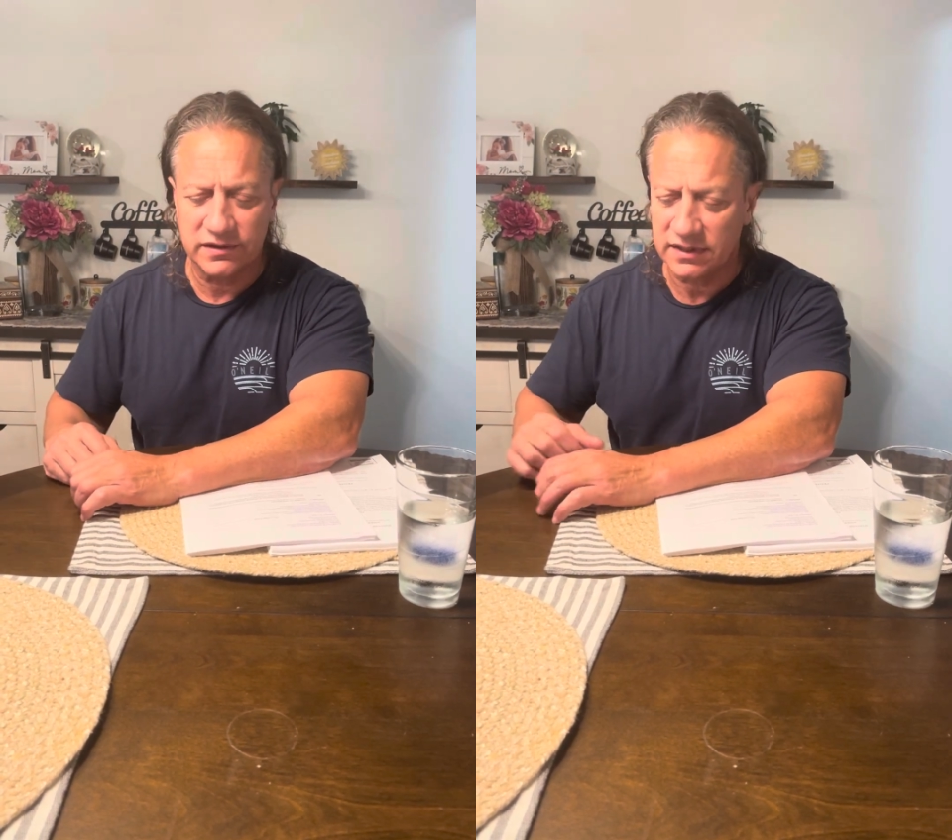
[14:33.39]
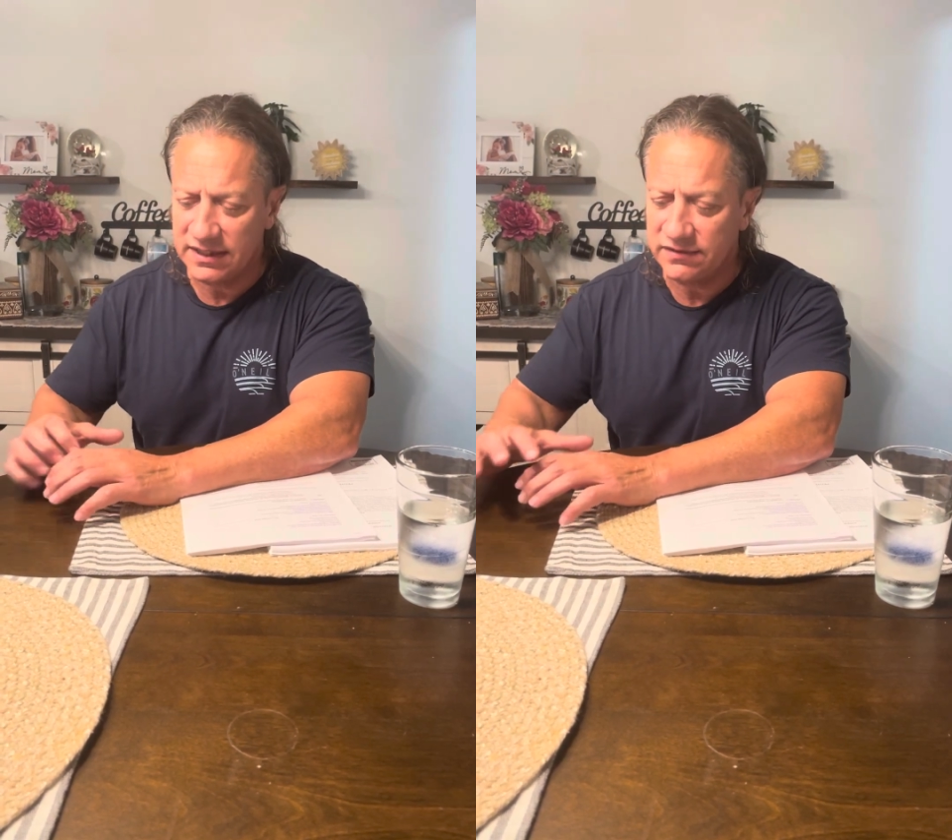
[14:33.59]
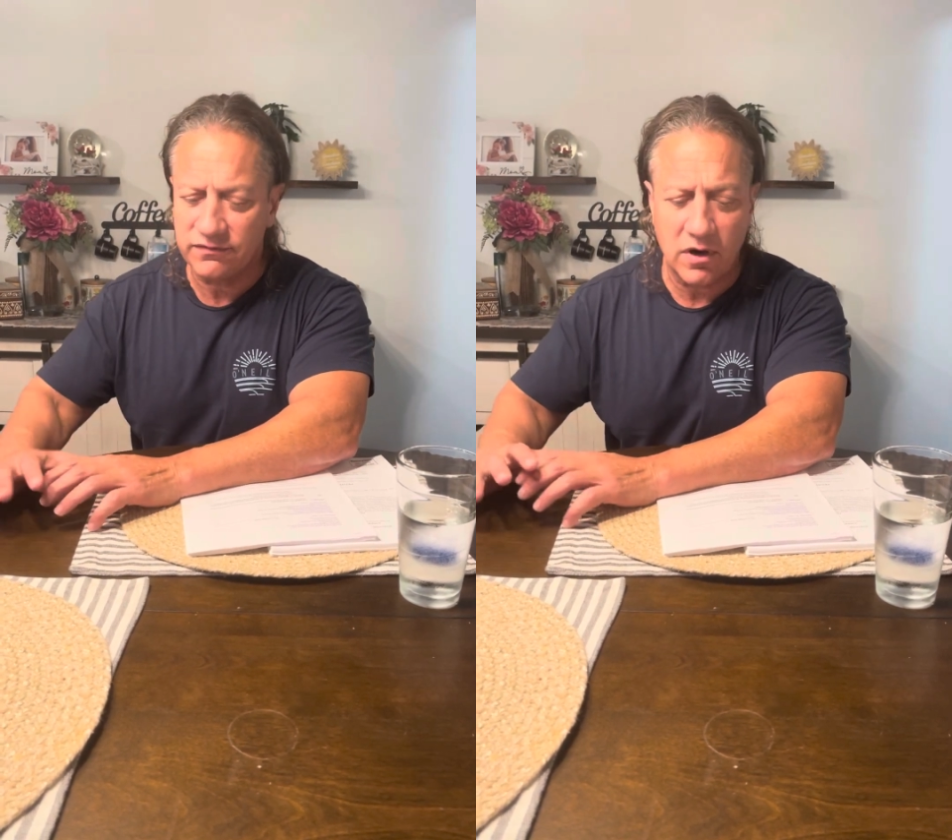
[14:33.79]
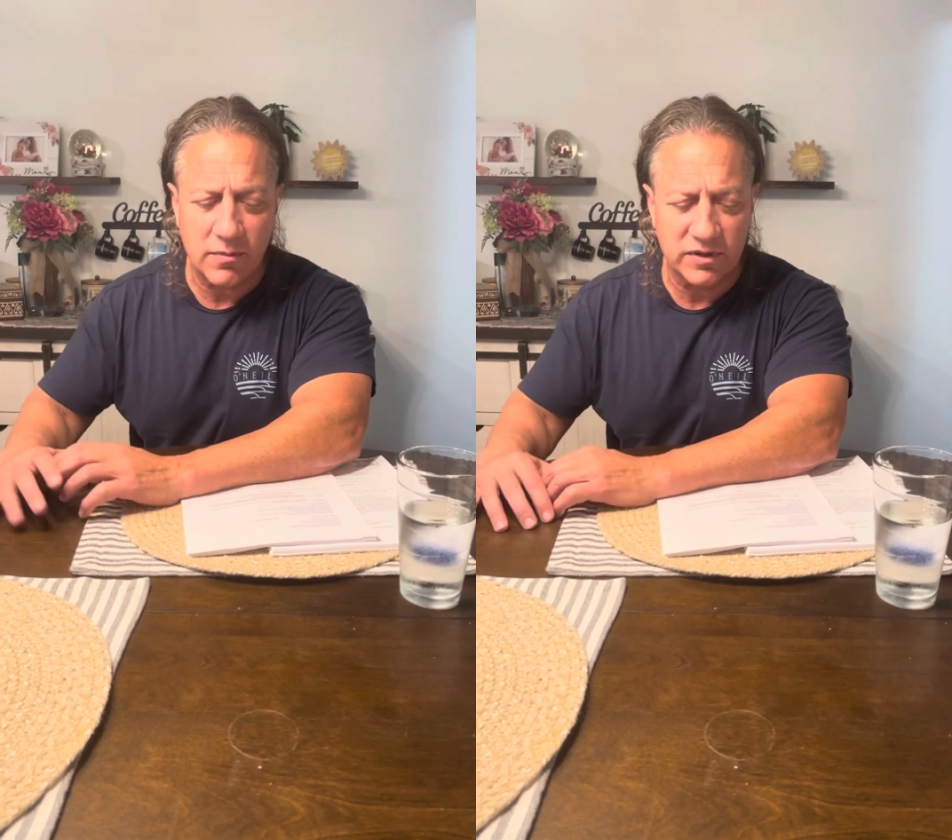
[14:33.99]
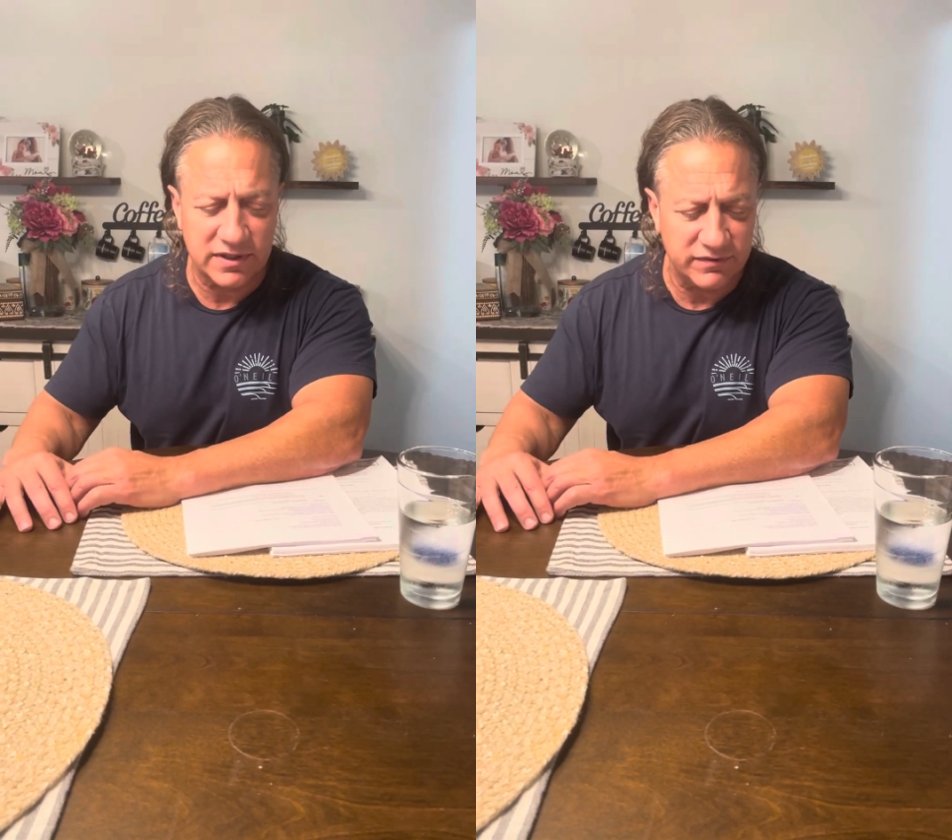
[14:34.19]
And these
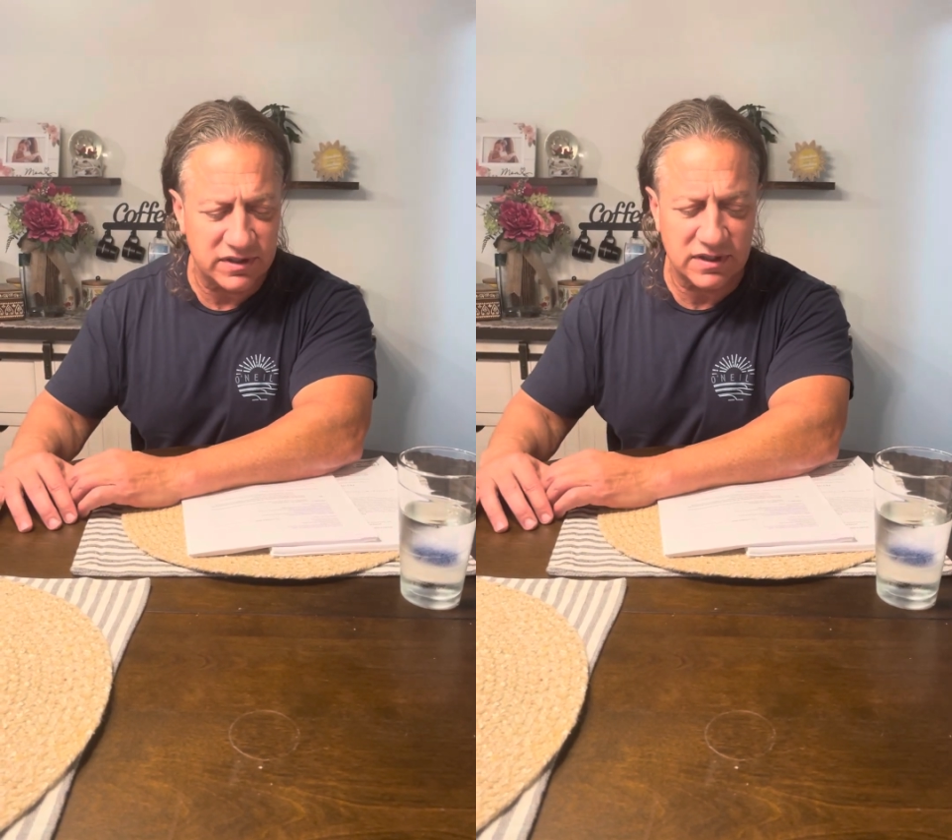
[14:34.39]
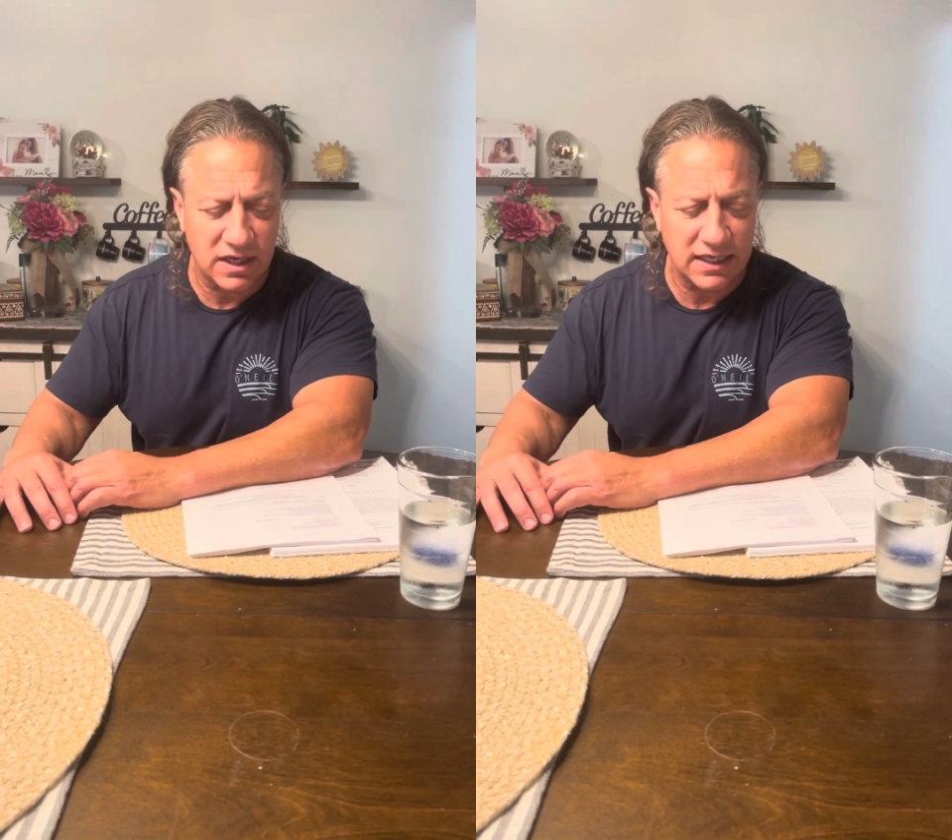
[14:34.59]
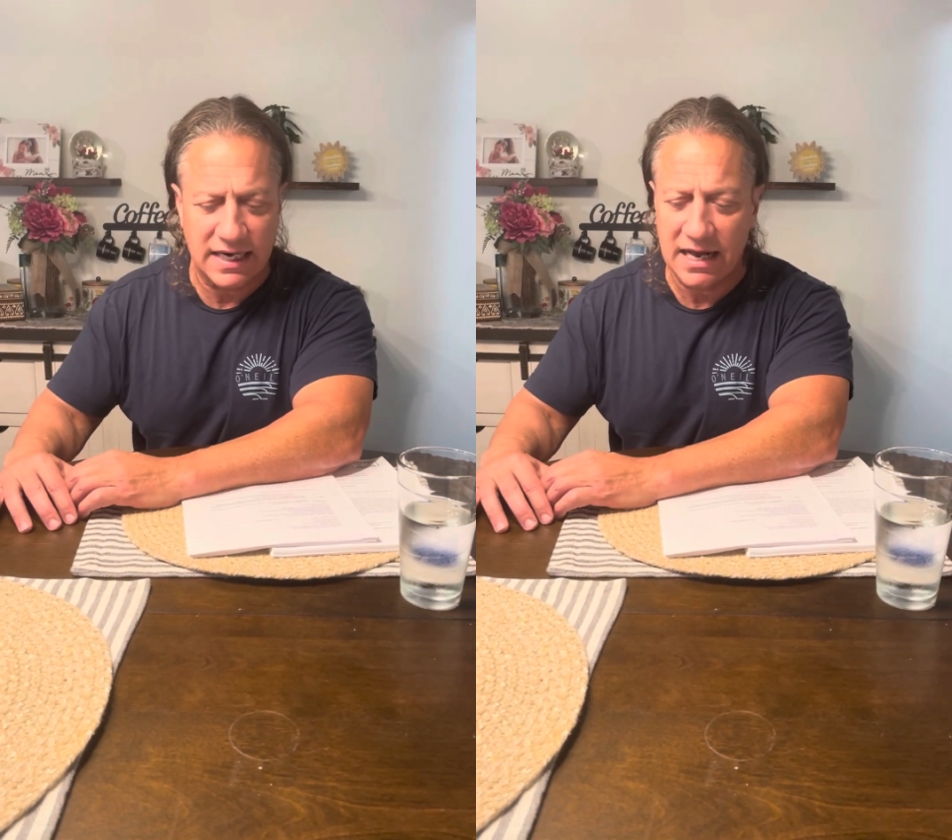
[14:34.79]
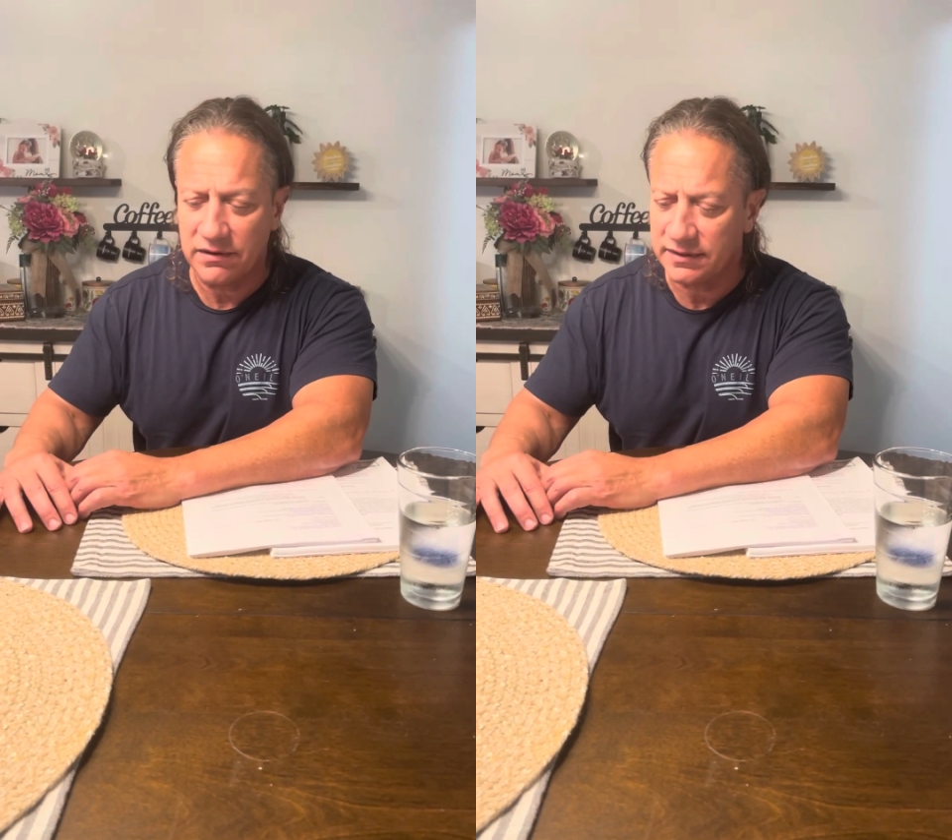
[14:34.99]
farmers have stuck it out,